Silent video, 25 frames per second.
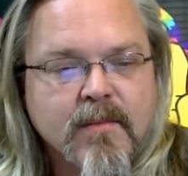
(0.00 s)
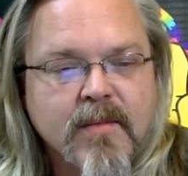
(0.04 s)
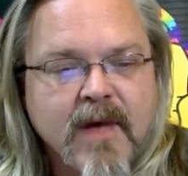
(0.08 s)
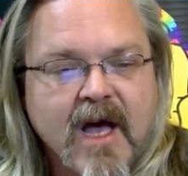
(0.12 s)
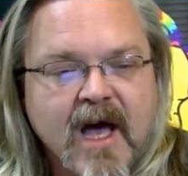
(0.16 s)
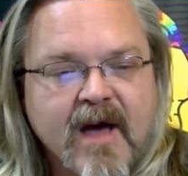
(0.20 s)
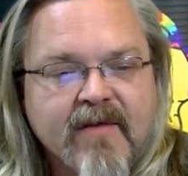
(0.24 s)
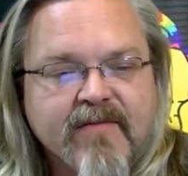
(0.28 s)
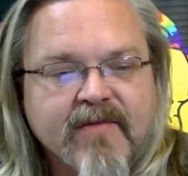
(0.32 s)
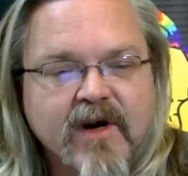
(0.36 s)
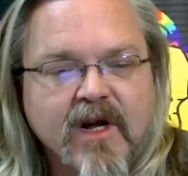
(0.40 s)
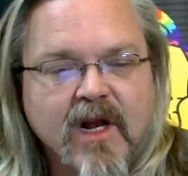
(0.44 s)

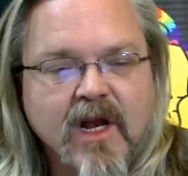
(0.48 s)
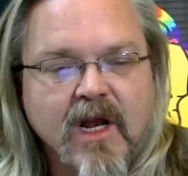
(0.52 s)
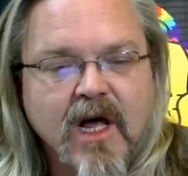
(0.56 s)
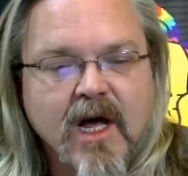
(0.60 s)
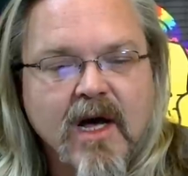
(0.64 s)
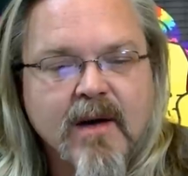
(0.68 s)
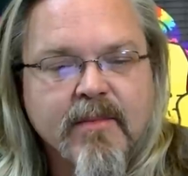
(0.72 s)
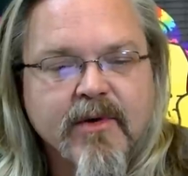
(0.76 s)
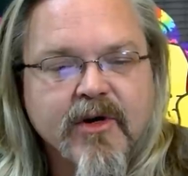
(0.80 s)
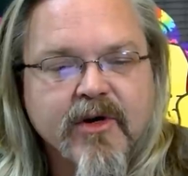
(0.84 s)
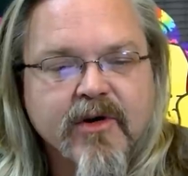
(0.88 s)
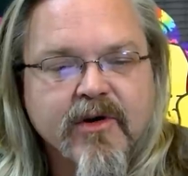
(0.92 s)
half a
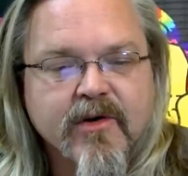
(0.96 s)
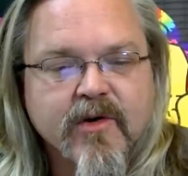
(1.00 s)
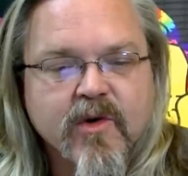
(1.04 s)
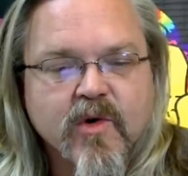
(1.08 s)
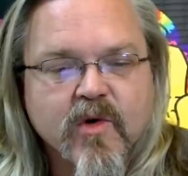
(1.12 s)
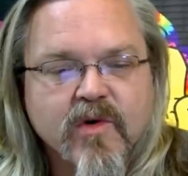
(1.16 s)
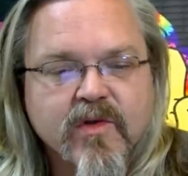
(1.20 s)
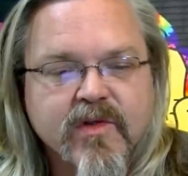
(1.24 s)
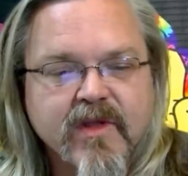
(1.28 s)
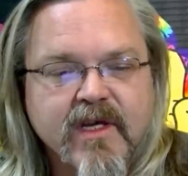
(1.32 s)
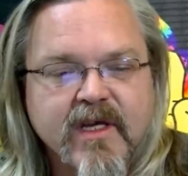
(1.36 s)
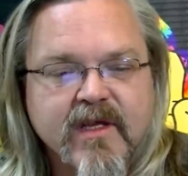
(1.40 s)
kilometer
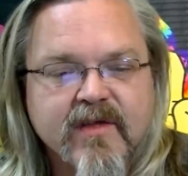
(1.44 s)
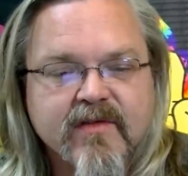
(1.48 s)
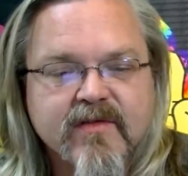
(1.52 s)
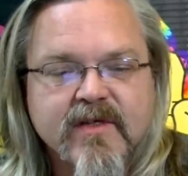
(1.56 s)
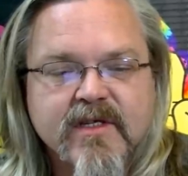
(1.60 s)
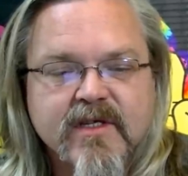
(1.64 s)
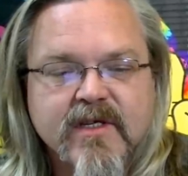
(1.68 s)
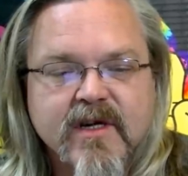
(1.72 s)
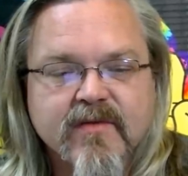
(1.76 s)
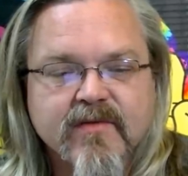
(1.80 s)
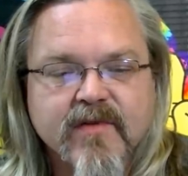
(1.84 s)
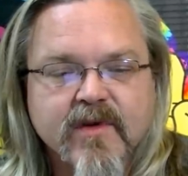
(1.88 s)

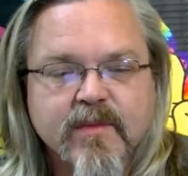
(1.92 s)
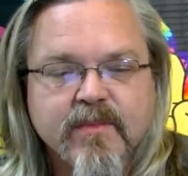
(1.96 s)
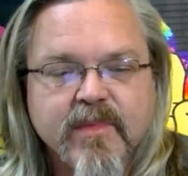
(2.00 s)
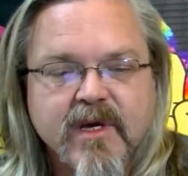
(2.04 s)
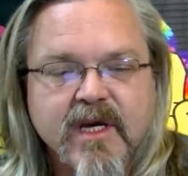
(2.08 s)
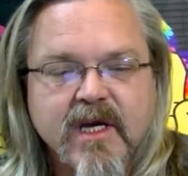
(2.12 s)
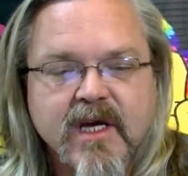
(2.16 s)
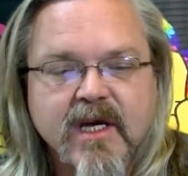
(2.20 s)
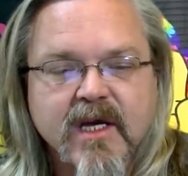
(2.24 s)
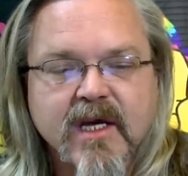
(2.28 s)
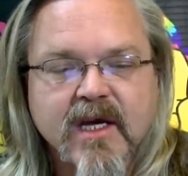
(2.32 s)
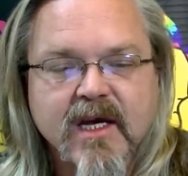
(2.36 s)
northeast of the
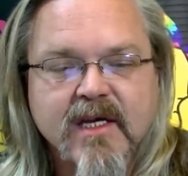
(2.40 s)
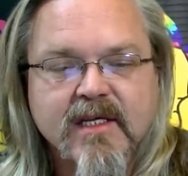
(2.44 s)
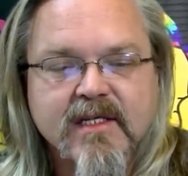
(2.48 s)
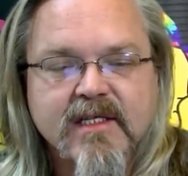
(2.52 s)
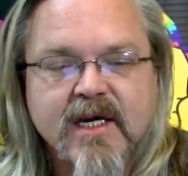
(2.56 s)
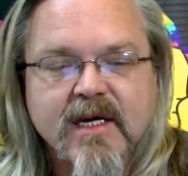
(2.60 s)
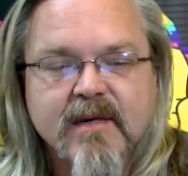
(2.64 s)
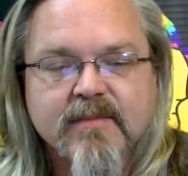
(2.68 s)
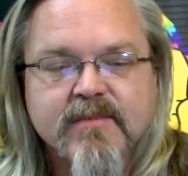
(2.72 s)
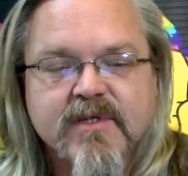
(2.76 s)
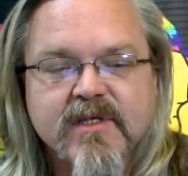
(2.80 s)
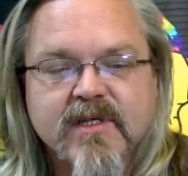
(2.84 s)
peak at
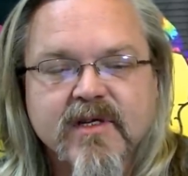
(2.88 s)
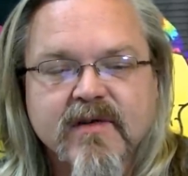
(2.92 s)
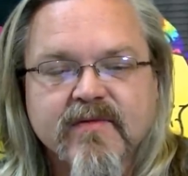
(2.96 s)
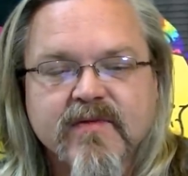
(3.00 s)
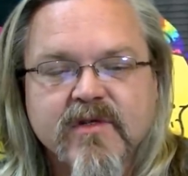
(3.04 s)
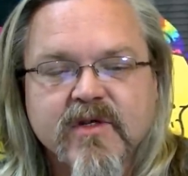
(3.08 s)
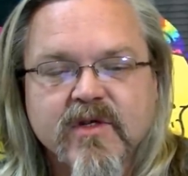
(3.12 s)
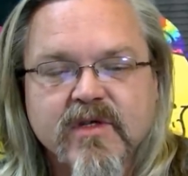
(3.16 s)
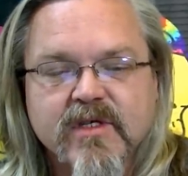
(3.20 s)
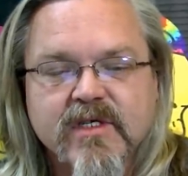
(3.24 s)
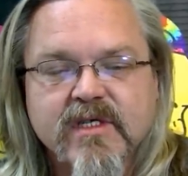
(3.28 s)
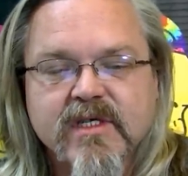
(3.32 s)
depths
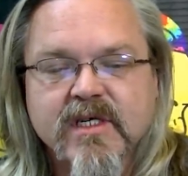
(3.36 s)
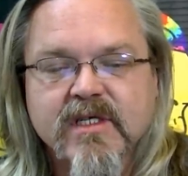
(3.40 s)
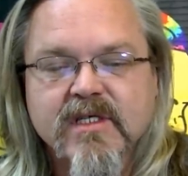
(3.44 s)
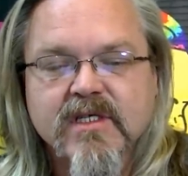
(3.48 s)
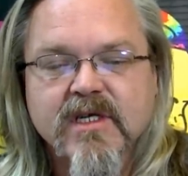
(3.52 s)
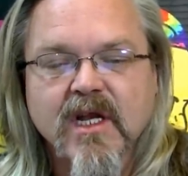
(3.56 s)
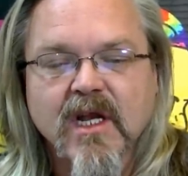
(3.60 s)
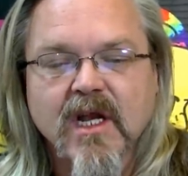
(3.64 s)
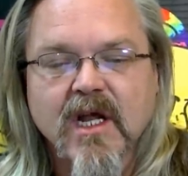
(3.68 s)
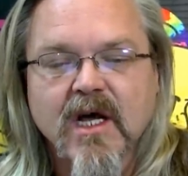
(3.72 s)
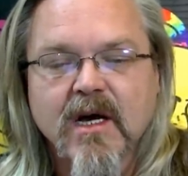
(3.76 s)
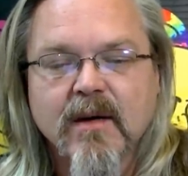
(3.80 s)
of 2 to
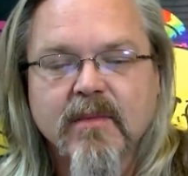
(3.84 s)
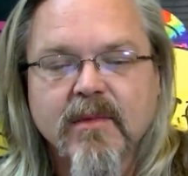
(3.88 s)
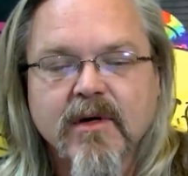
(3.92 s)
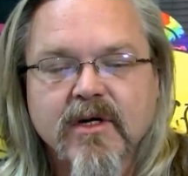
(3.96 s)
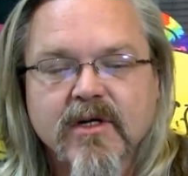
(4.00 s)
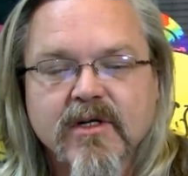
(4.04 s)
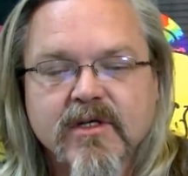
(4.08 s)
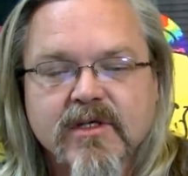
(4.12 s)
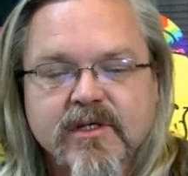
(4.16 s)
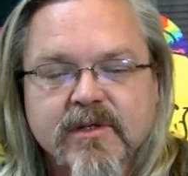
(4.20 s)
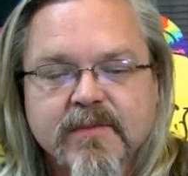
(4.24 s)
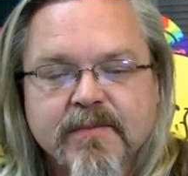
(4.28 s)
6
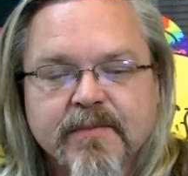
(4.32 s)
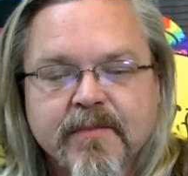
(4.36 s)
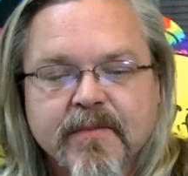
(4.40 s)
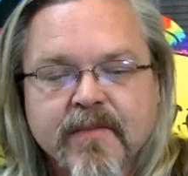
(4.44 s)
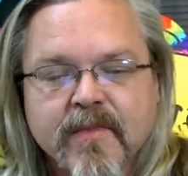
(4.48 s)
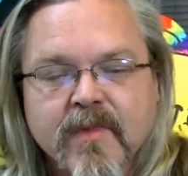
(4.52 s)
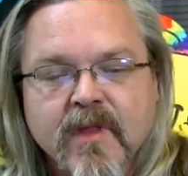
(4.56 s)
kilometers.